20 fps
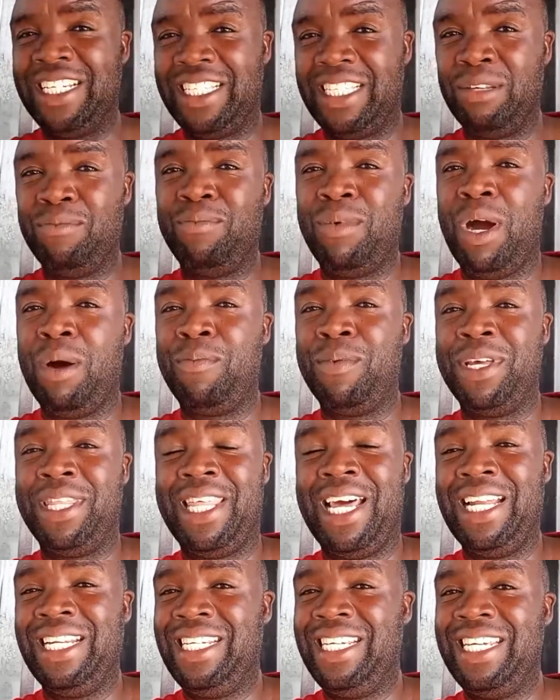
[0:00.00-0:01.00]
Zimbabwe
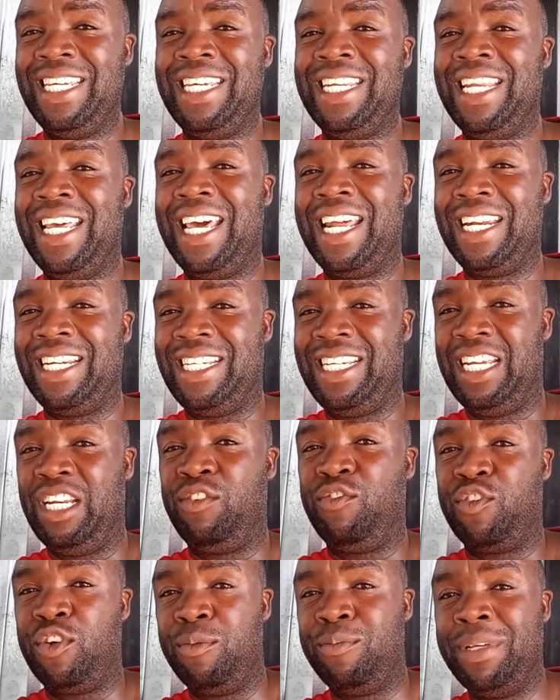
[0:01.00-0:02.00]
that he inherited
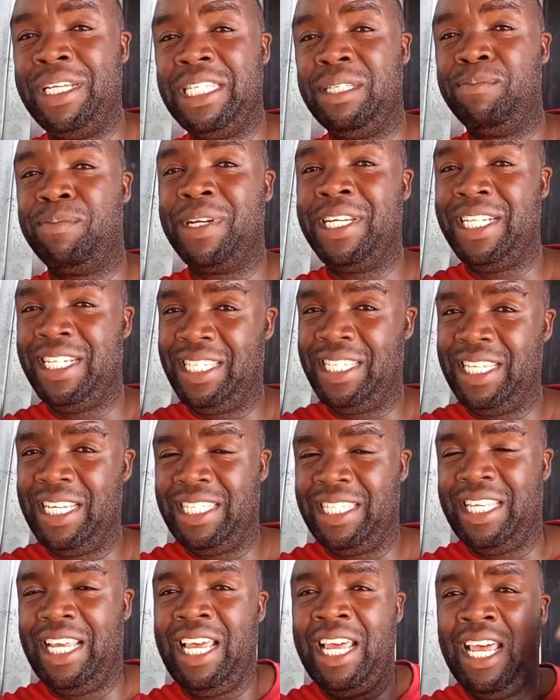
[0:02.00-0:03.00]
from his
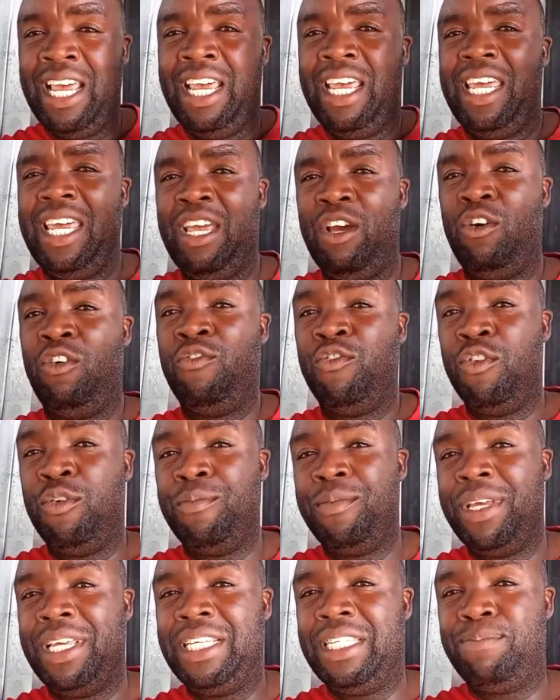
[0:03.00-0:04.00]
predecessor, of
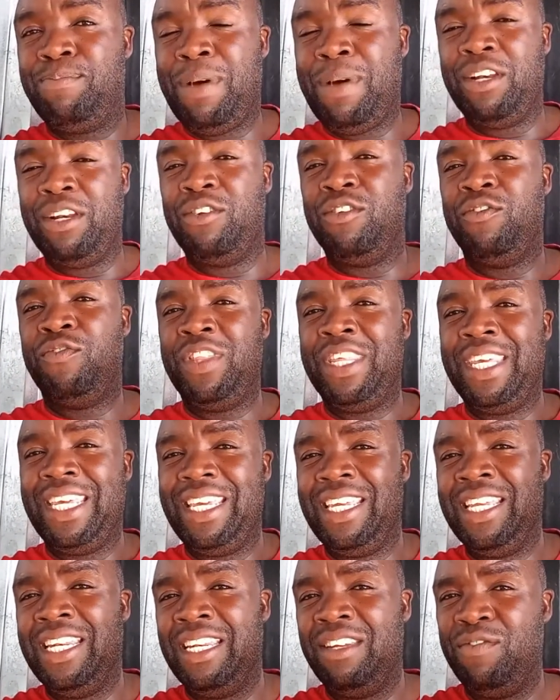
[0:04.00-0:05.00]
whom he is part of the
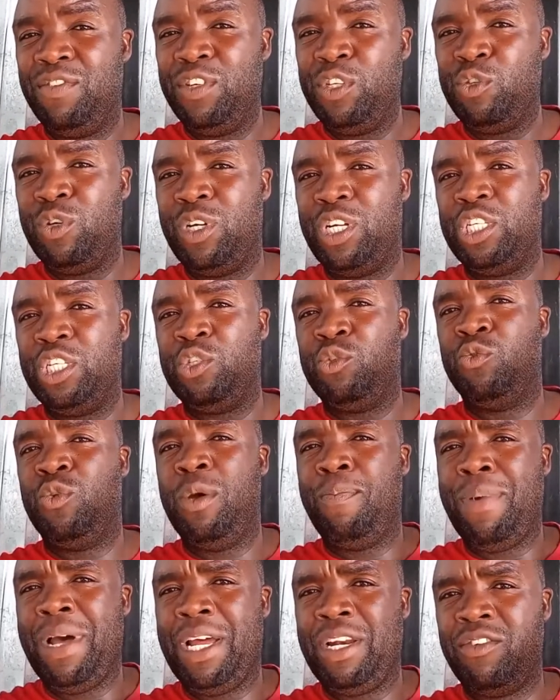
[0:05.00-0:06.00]
individuals who are
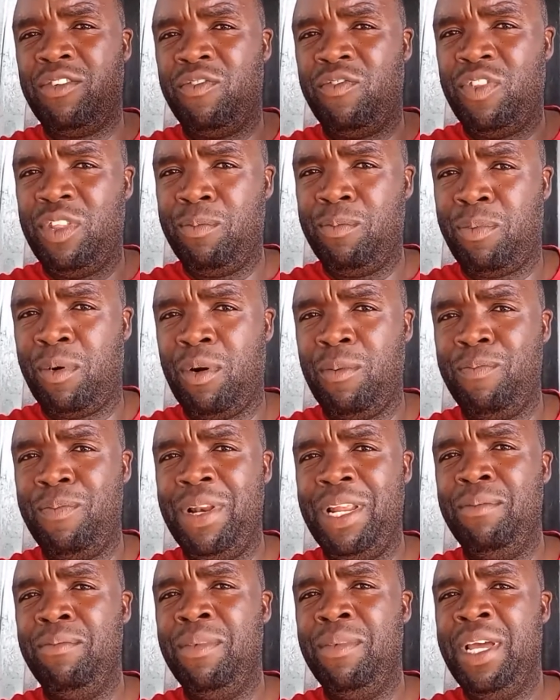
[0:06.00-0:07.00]
part of the
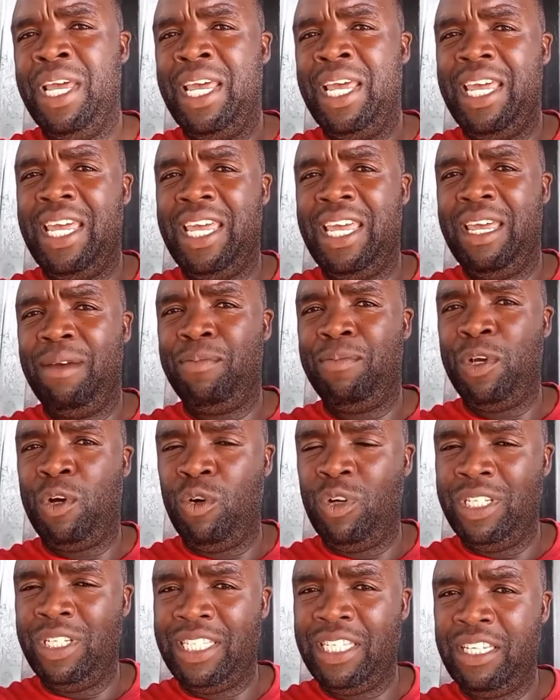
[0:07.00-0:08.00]
problem,
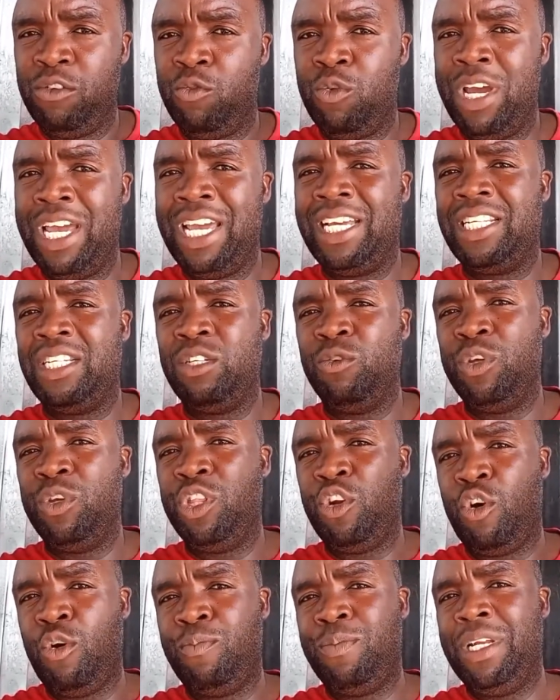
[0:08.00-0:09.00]
because he worked with
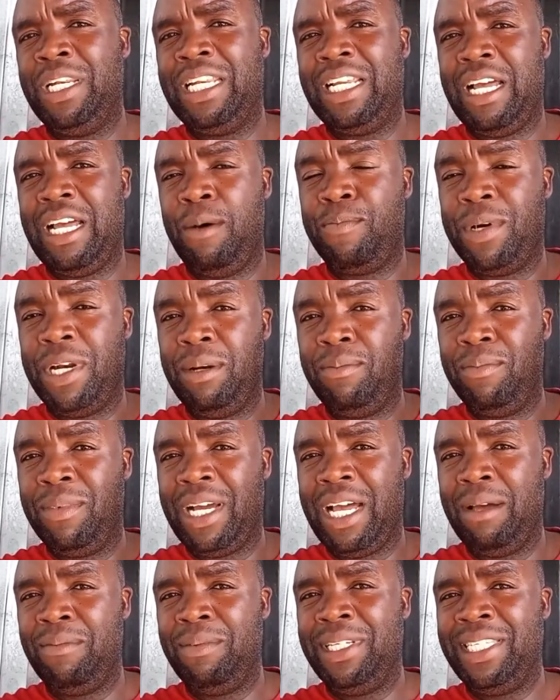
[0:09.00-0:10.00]
Robert Gabriel
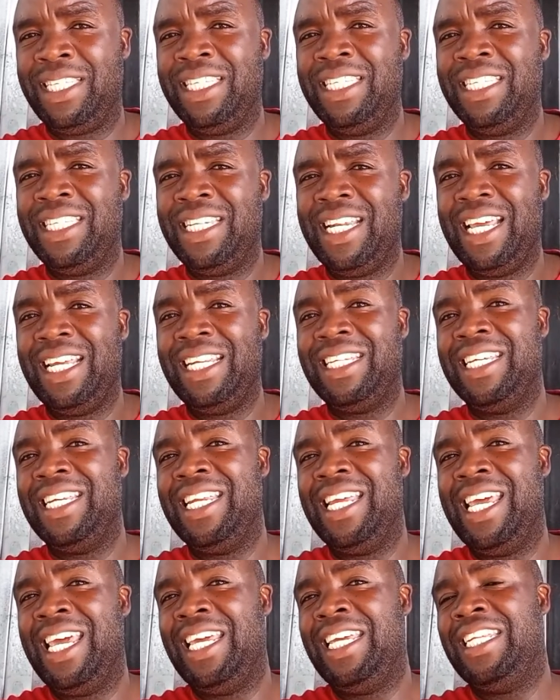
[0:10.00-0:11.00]
Mugabe since
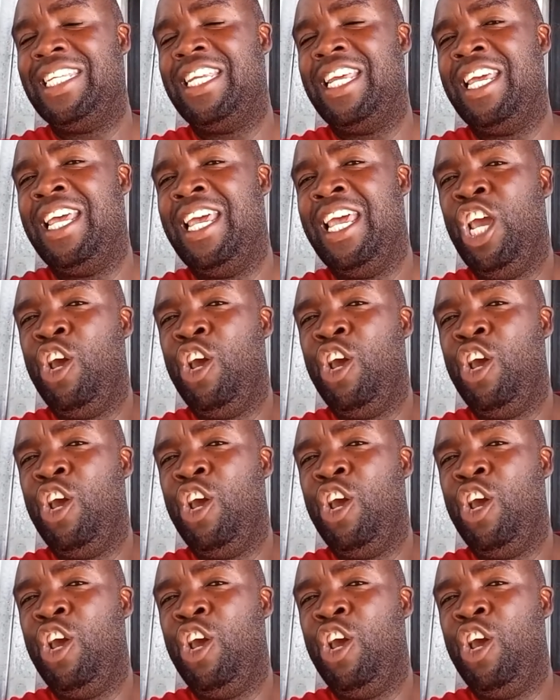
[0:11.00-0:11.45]
1980.